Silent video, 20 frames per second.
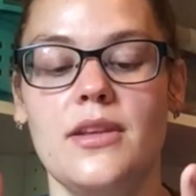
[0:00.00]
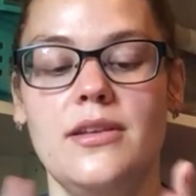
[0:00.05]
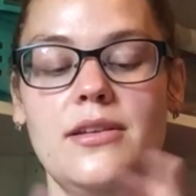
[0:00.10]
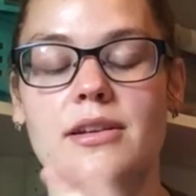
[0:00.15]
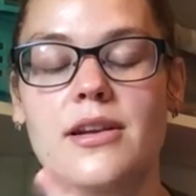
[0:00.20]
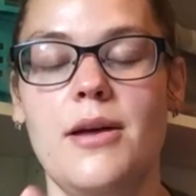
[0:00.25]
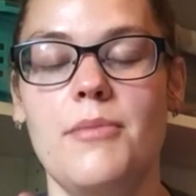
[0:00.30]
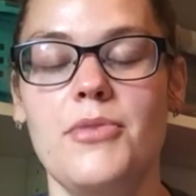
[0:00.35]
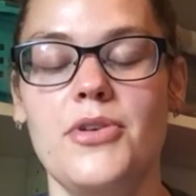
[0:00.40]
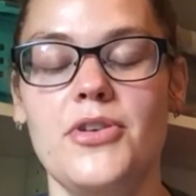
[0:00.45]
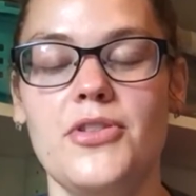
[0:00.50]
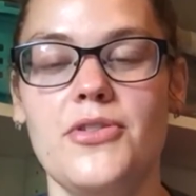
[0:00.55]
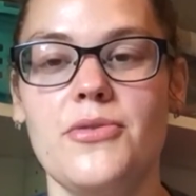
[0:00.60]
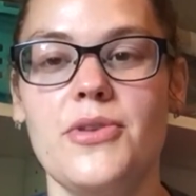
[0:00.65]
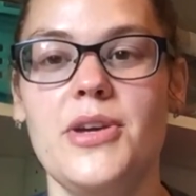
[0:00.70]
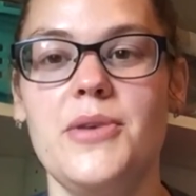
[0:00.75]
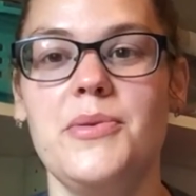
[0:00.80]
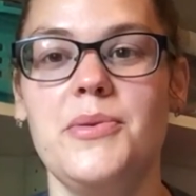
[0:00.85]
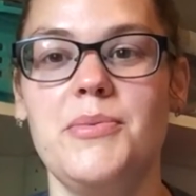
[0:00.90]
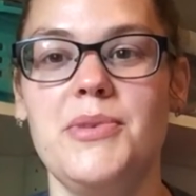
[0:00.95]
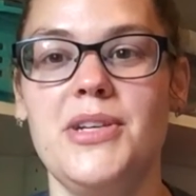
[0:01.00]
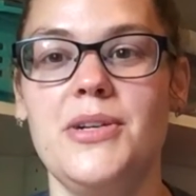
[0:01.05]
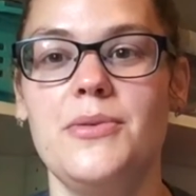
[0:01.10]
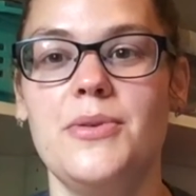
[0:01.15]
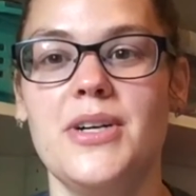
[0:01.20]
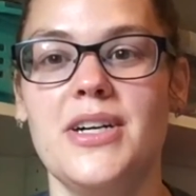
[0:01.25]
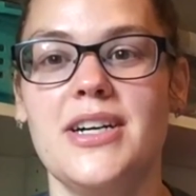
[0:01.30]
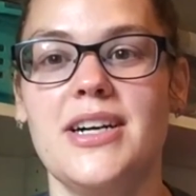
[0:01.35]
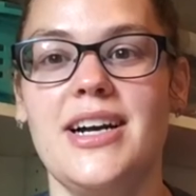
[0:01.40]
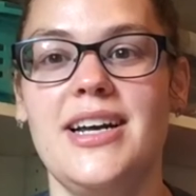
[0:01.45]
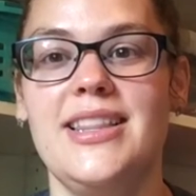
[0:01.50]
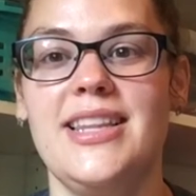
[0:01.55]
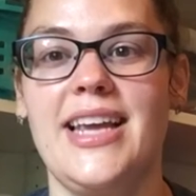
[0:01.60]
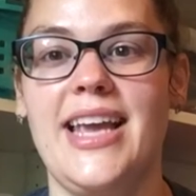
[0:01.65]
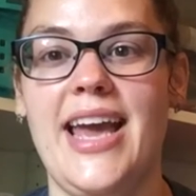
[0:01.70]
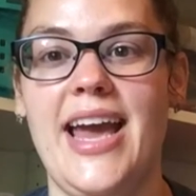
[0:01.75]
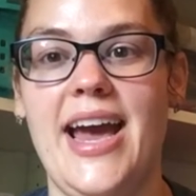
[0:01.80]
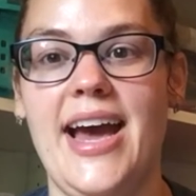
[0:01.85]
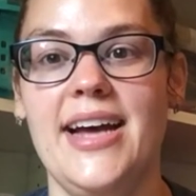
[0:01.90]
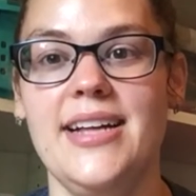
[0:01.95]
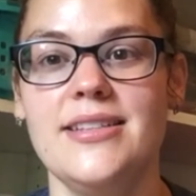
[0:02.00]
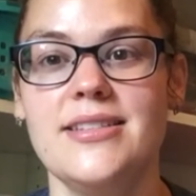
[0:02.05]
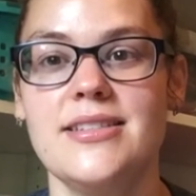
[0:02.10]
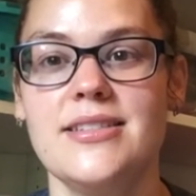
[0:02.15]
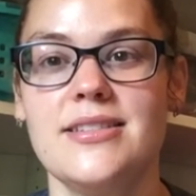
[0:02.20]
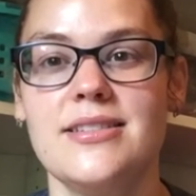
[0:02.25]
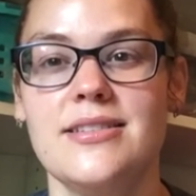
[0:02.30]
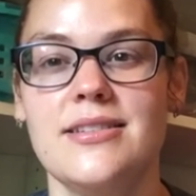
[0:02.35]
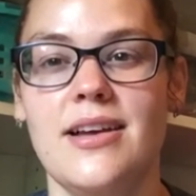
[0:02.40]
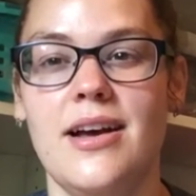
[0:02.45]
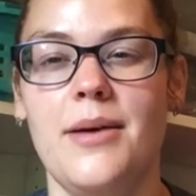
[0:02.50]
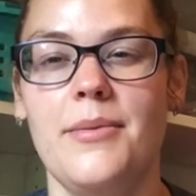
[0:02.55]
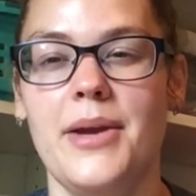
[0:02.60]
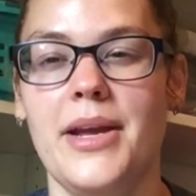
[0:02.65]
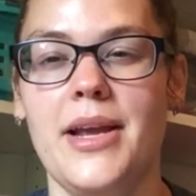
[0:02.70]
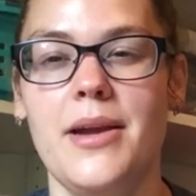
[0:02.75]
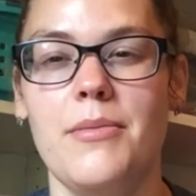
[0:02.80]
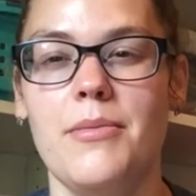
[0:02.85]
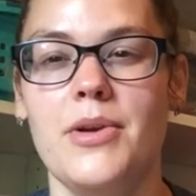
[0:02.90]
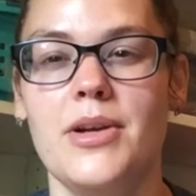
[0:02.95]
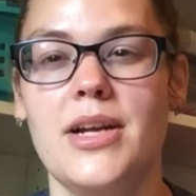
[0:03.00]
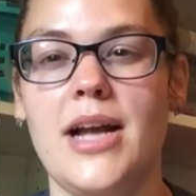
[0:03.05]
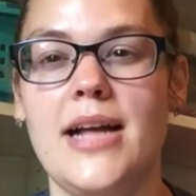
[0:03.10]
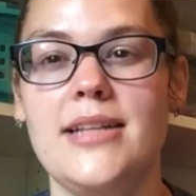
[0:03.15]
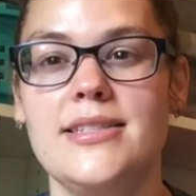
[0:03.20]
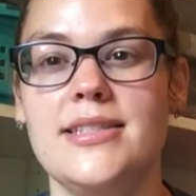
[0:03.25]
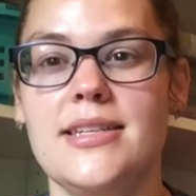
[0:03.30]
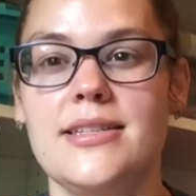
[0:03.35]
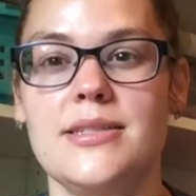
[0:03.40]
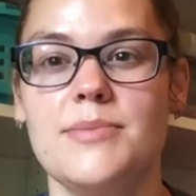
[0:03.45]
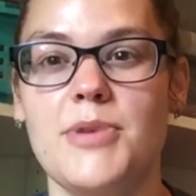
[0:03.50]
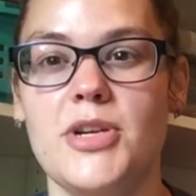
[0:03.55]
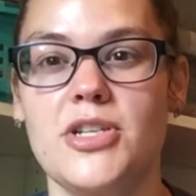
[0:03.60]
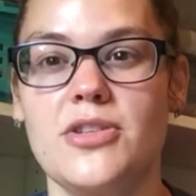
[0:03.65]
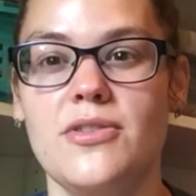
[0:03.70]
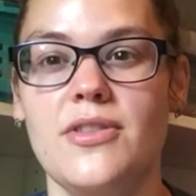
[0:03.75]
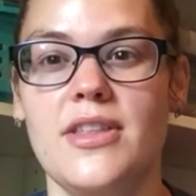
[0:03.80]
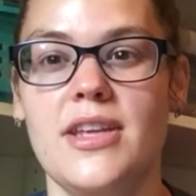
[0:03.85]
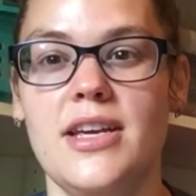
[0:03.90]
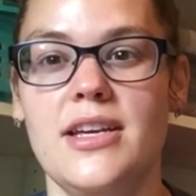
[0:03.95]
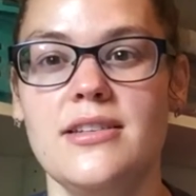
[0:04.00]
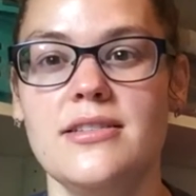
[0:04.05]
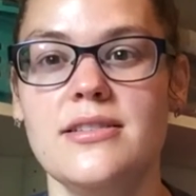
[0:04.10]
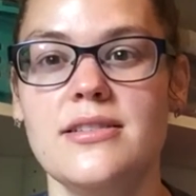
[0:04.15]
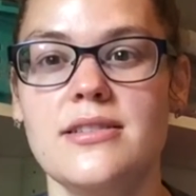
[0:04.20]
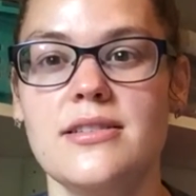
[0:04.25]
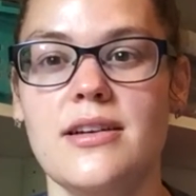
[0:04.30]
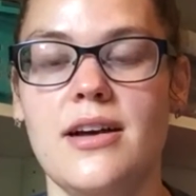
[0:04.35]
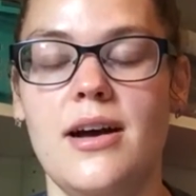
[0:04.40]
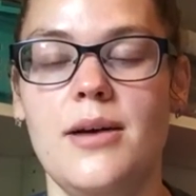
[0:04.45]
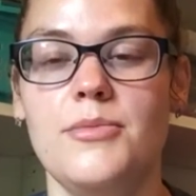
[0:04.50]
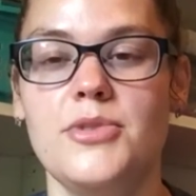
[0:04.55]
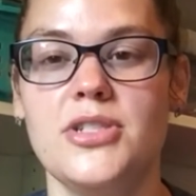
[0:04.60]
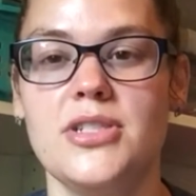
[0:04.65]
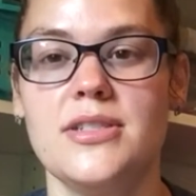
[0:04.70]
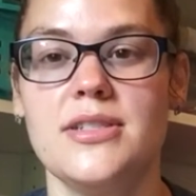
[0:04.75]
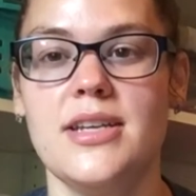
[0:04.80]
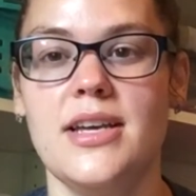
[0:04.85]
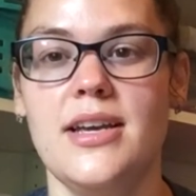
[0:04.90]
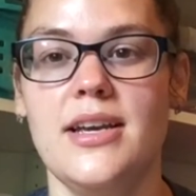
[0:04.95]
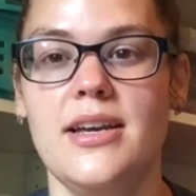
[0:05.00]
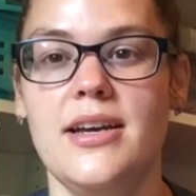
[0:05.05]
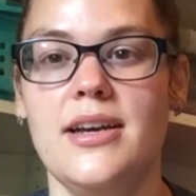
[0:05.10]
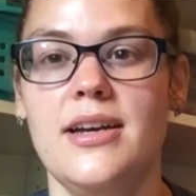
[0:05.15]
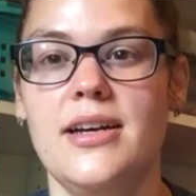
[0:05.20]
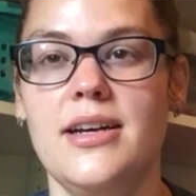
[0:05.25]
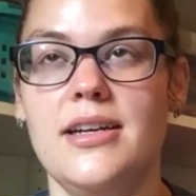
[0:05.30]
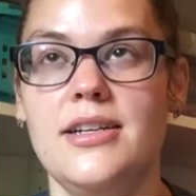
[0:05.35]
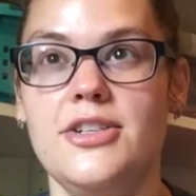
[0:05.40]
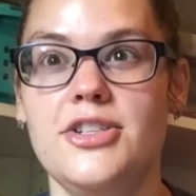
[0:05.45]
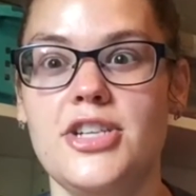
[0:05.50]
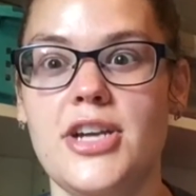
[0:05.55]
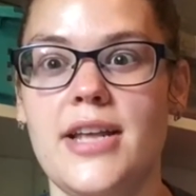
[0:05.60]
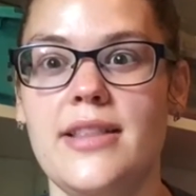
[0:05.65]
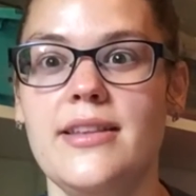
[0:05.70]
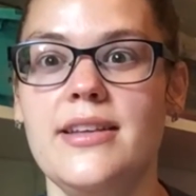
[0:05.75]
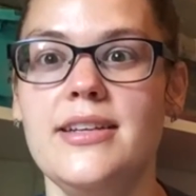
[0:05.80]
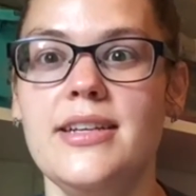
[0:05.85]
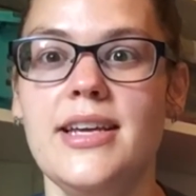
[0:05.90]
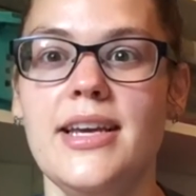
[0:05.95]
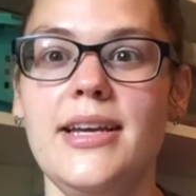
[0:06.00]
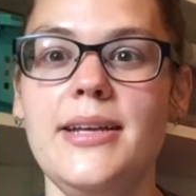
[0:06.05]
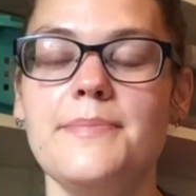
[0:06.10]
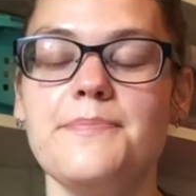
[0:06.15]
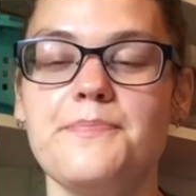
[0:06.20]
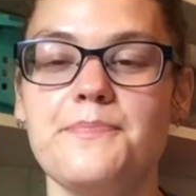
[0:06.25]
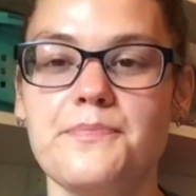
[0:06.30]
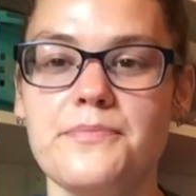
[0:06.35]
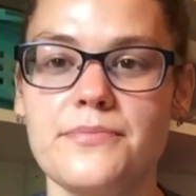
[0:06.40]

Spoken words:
number 3 would be to work on the cats. I can't remember, God Sent Special Things, which is a Janlin kit